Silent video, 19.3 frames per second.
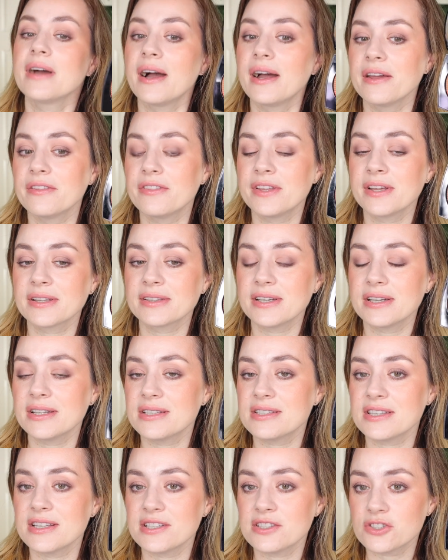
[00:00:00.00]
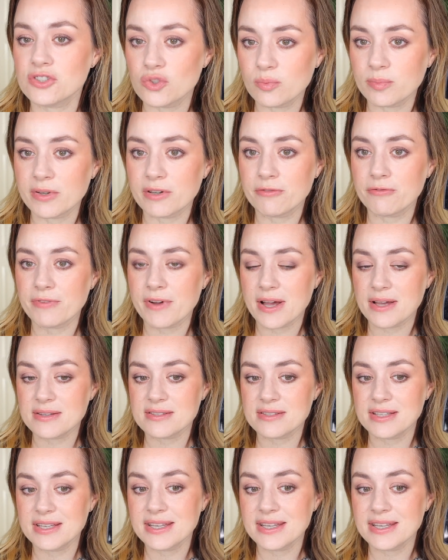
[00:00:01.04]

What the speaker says: I think that it's a super fast,